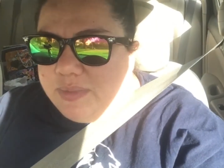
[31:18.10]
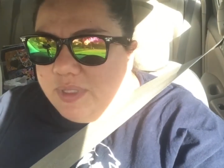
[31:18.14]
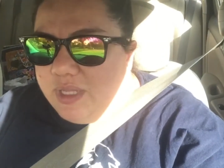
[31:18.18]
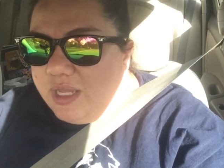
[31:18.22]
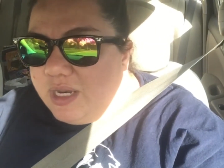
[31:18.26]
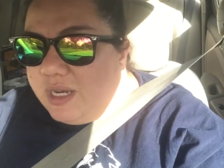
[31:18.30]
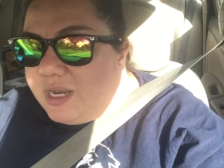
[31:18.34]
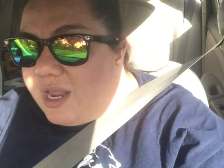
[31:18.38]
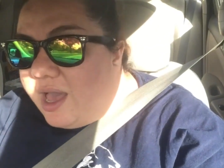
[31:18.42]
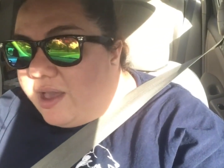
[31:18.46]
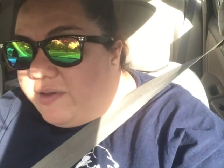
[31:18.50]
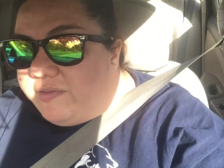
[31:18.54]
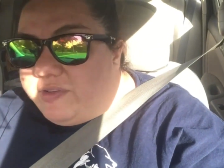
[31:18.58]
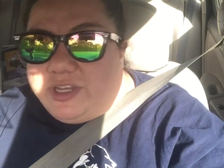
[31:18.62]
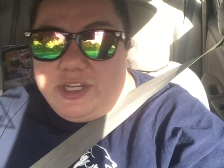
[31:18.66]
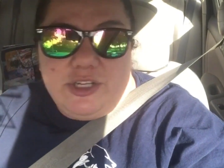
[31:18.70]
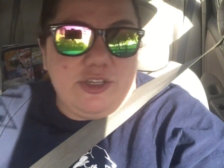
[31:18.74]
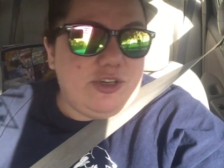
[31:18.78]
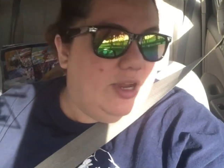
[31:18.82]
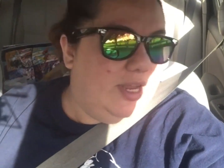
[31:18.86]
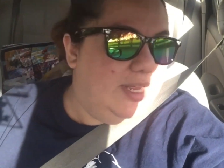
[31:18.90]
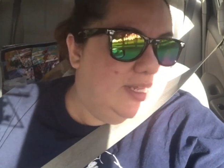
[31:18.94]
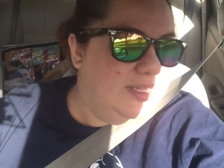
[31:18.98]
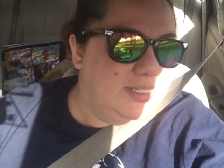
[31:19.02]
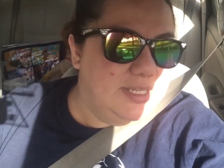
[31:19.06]
Na'vi
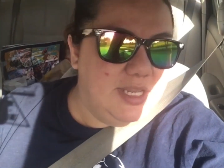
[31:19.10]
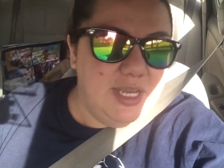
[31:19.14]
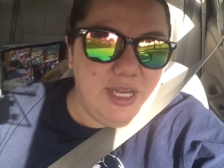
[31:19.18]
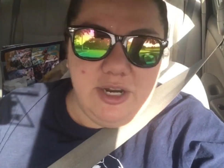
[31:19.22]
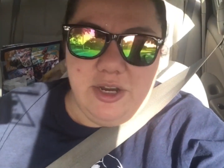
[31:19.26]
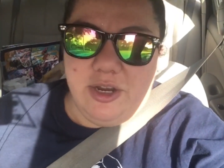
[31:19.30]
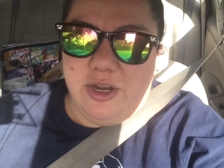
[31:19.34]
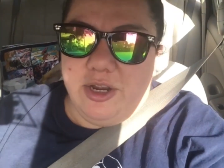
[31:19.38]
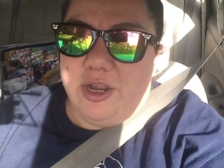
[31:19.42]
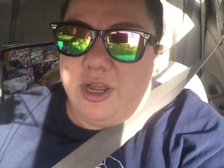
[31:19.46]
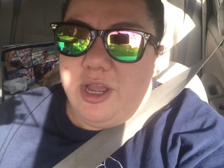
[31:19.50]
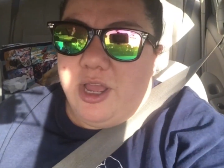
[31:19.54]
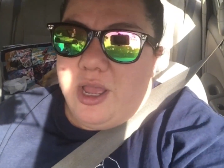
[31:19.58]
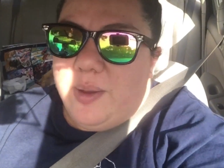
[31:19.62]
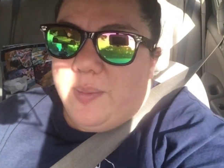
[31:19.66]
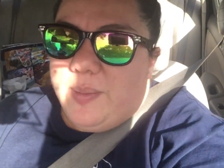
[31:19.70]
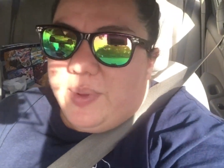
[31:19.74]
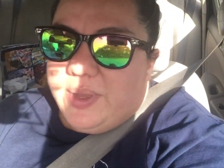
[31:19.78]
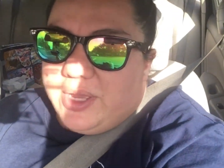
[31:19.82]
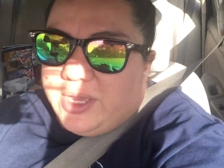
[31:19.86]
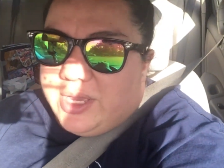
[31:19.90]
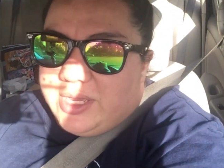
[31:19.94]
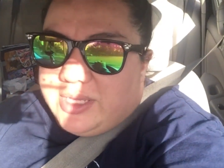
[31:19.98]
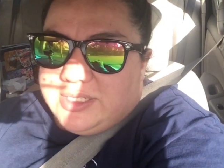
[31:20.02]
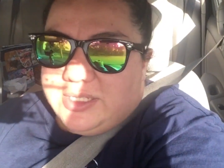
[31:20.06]
translator,
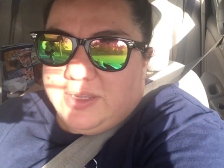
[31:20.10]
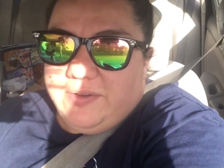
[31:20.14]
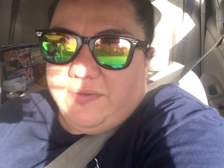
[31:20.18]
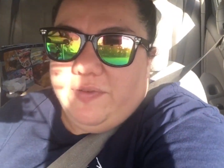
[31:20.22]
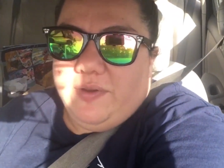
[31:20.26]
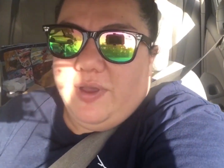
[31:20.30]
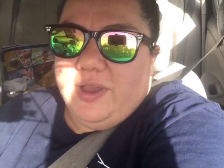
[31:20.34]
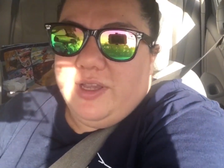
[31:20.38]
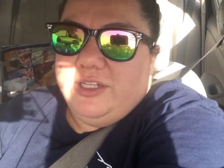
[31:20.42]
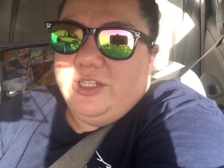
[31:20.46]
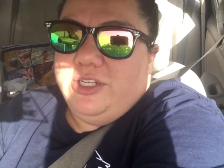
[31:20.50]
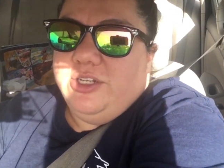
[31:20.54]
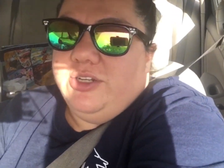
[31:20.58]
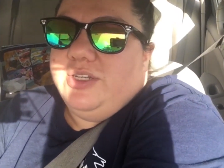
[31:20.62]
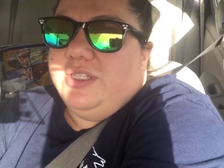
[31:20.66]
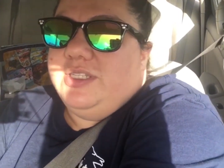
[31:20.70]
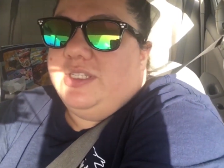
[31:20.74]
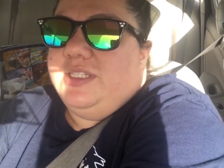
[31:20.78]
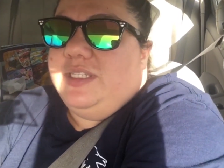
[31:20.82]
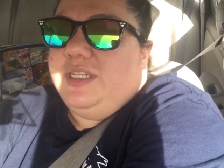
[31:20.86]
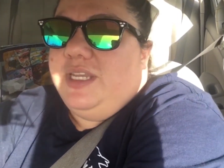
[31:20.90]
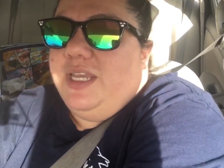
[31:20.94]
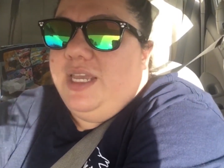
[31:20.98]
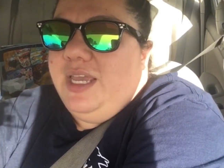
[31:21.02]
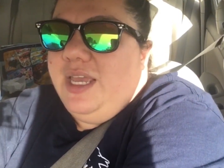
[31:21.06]
because if, as you could
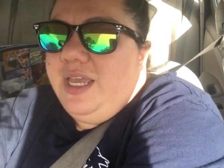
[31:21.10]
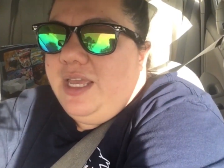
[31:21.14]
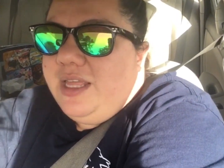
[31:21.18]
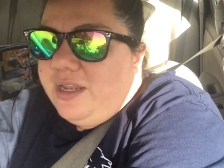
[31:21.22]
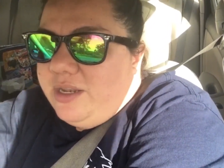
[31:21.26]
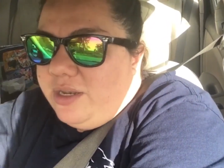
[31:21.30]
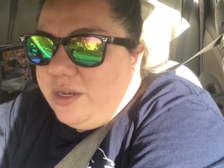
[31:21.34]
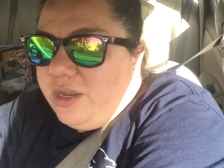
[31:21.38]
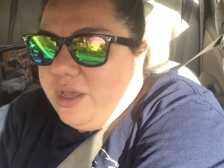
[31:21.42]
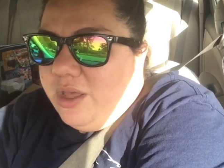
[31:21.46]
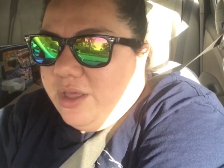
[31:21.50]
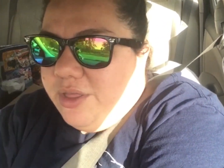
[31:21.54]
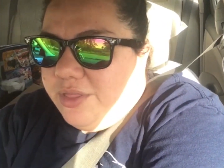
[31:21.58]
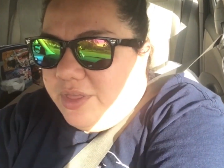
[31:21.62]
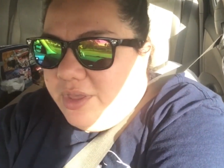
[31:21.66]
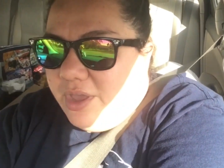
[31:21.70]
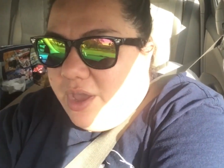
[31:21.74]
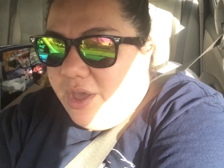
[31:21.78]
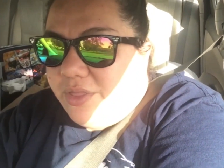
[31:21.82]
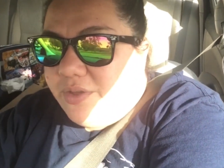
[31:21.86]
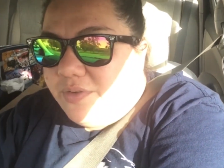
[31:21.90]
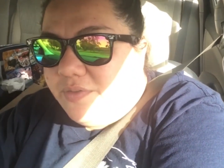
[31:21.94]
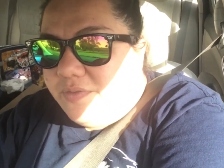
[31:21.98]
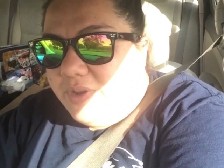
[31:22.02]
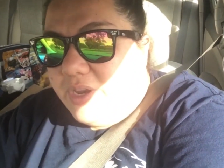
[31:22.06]
see in
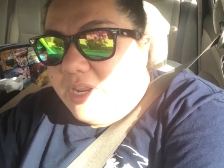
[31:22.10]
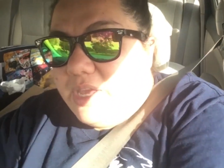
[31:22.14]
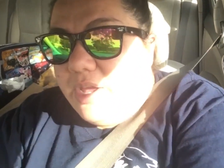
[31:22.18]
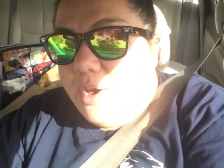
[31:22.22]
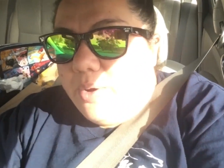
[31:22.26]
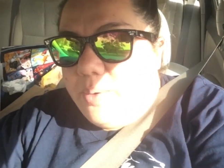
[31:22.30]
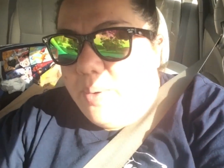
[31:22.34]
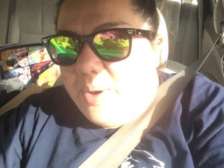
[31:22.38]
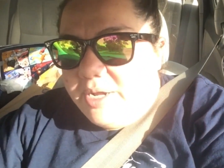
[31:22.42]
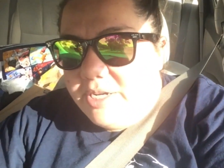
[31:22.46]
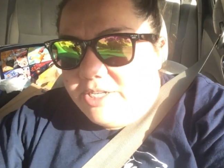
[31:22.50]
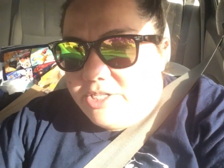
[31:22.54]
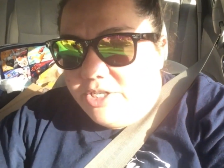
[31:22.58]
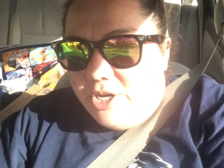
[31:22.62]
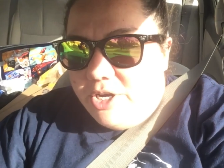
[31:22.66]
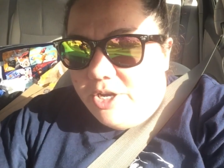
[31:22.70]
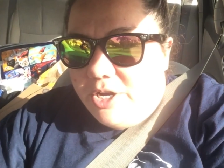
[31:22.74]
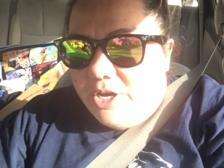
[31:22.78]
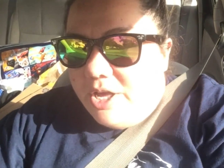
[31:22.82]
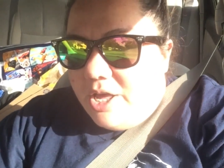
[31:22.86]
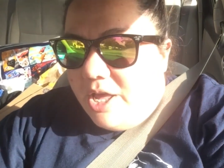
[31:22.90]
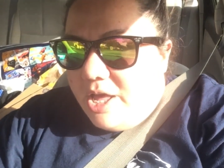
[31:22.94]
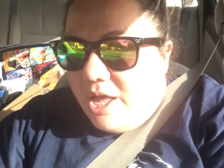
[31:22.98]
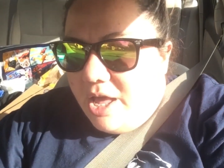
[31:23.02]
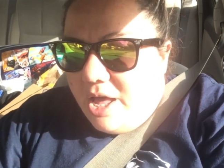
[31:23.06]
the other video I
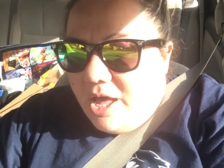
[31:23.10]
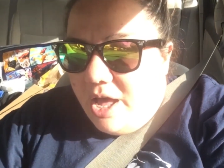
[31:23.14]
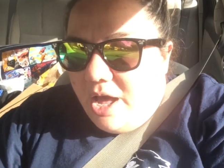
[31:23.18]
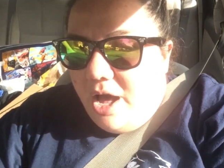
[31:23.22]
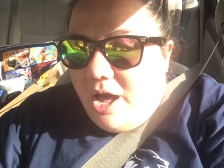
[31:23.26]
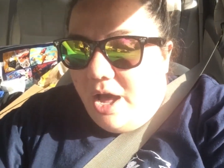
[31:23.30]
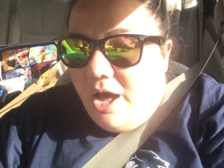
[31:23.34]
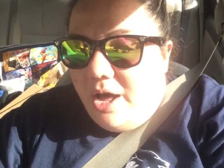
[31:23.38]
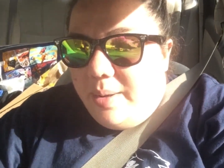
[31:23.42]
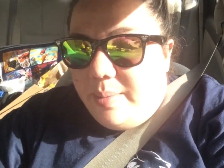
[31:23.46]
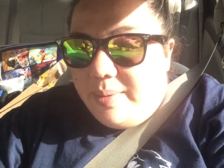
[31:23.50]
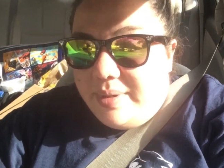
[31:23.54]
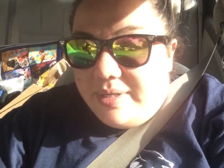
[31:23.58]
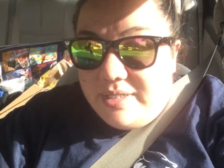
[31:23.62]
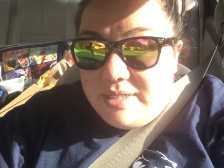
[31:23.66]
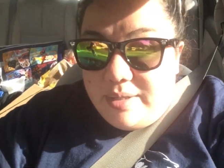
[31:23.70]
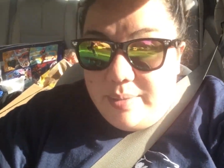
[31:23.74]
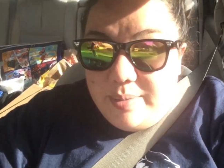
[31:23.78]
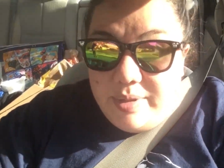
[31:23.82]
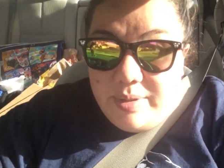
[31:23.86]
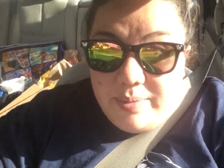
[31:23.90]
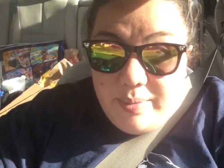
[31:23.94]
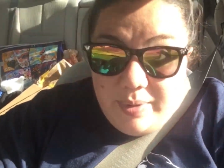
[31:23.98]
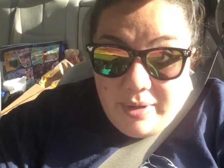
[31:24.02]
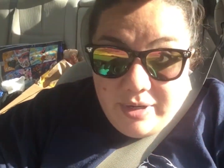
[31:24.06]
took, as
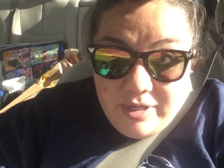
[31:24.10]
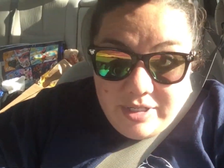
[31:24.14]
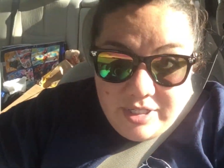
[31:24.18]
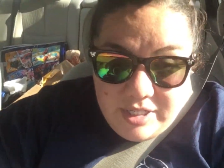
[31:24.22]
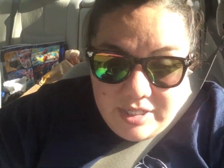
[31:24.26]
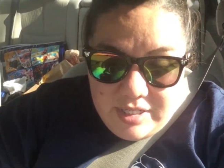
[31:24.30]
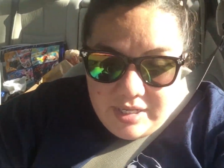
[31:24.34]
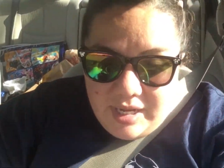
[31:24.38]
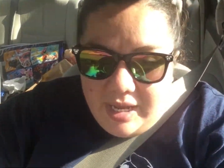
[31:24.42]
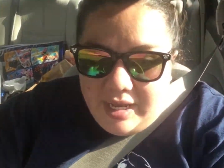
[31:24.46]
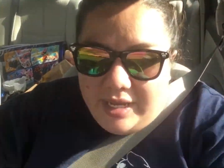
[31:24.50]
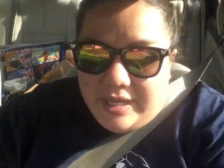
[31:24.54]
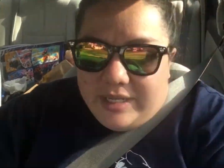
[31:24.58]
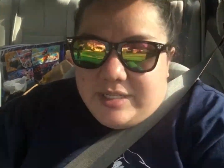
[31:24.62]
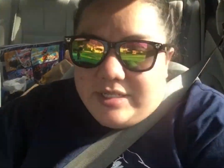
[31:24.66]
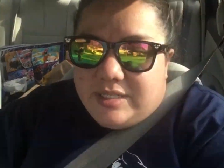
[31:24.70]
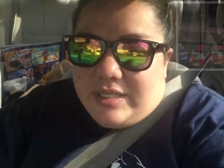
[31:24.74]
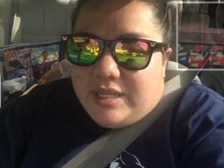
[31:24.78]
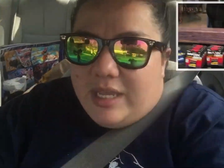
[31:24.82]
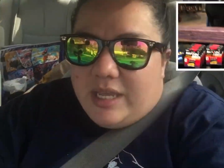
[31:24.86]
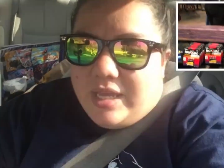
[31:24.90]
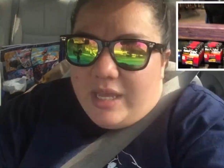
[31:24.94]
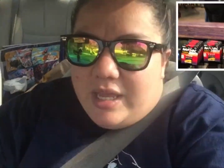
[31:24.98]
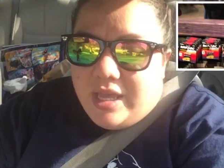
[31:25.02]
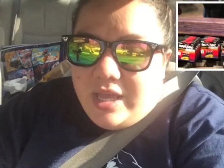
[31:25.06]
some of the
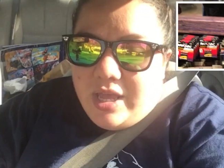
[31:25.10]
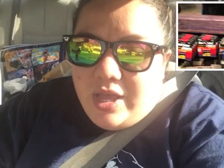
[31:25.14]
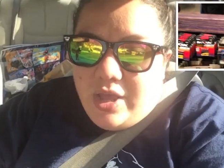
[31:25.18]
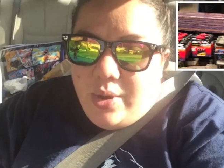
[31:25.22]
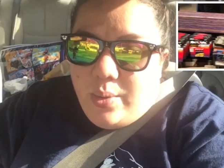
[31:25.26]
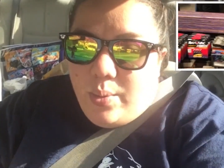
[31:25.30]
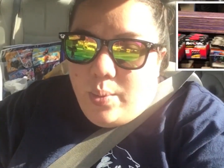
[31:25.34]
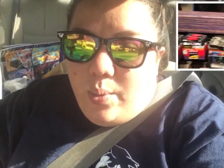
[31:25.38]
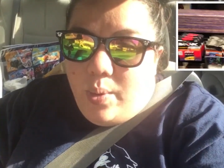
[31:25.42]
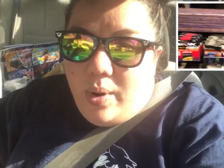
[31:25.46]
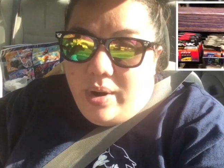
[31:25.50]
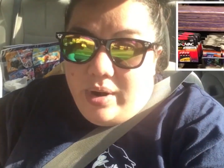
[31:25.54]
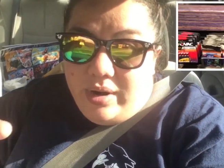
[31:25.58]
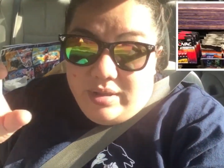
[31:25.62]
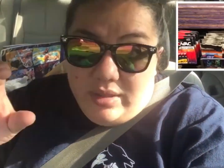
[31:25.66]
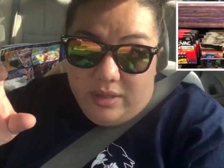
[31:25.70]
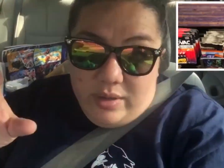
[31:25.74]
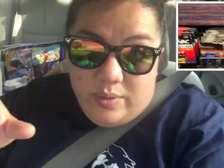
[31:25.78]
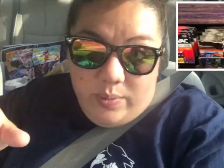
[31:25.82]
merchandise, one of